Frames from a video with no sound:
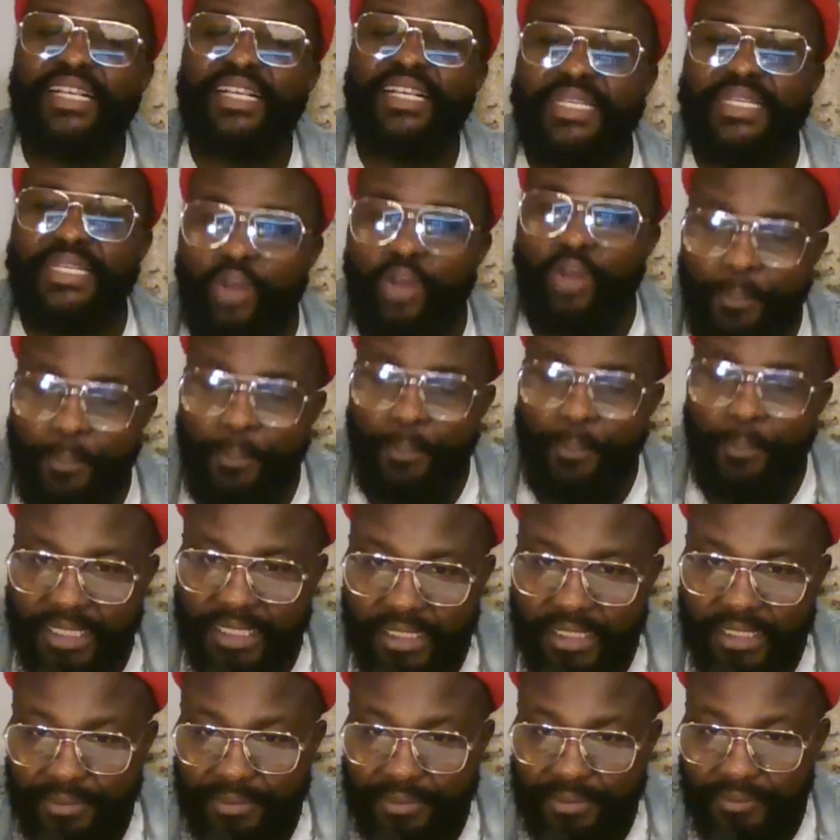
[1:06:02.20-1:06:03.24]
it
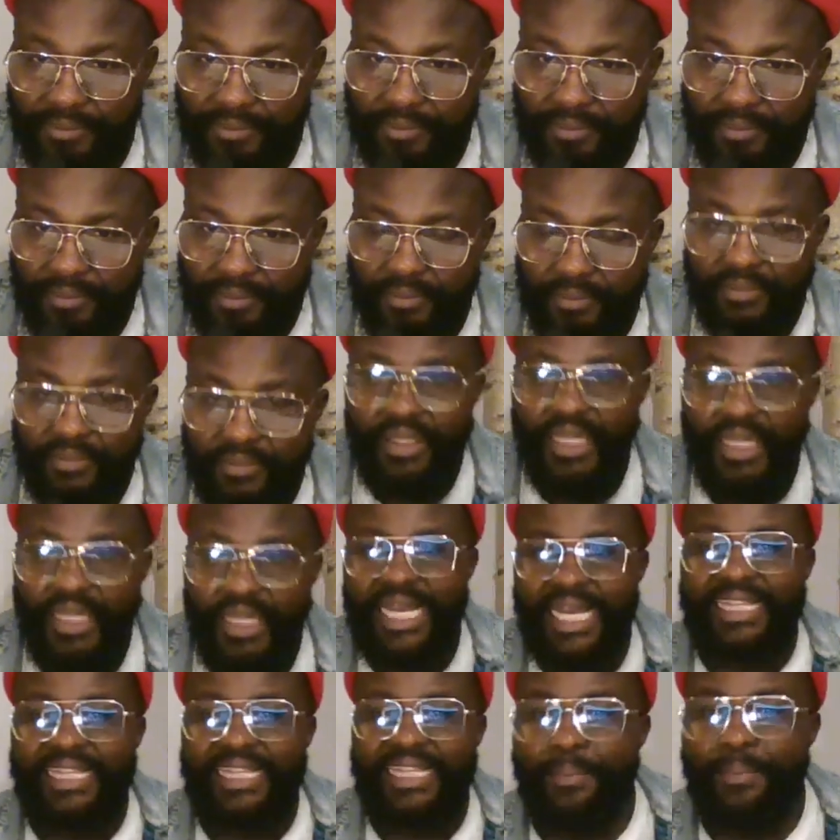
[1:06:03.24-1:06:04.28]
competent?
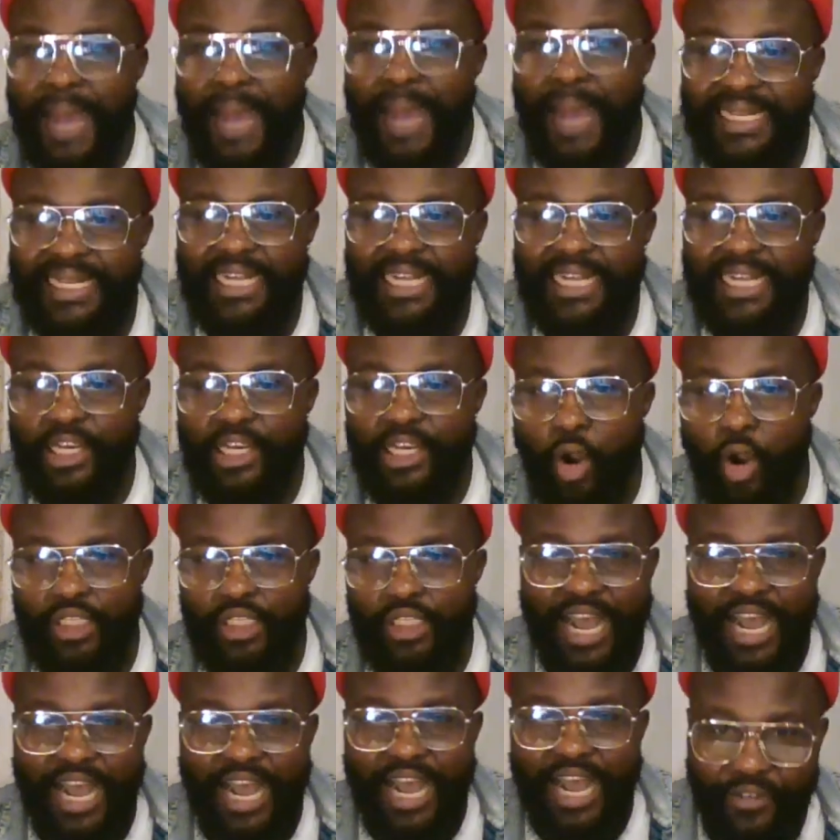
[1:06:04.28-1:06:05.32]
That a man that the court
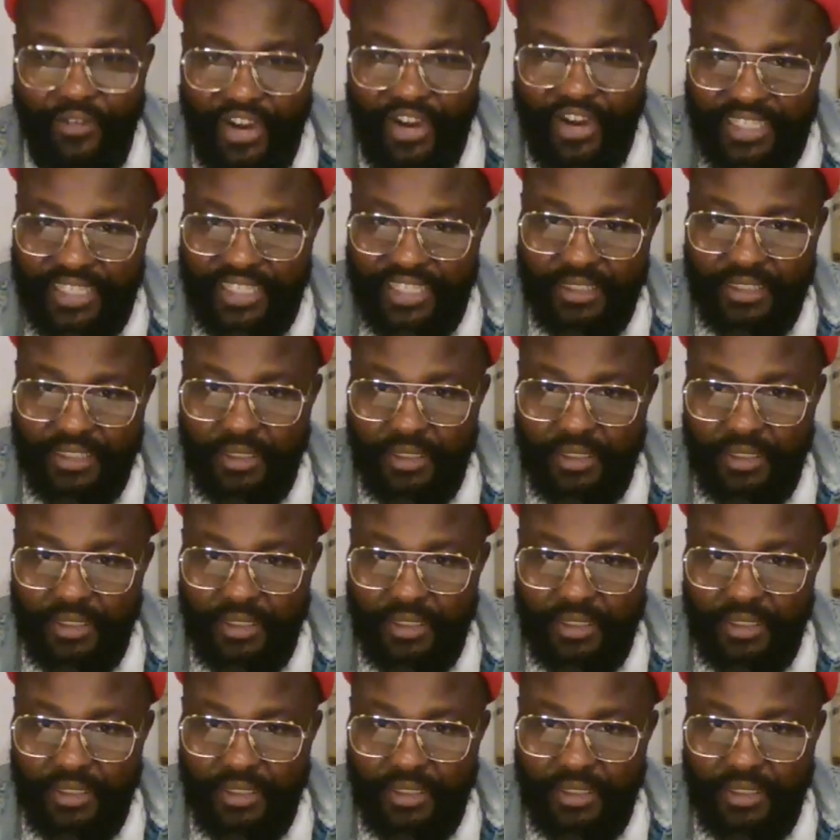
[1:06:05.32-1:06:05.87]
have freed,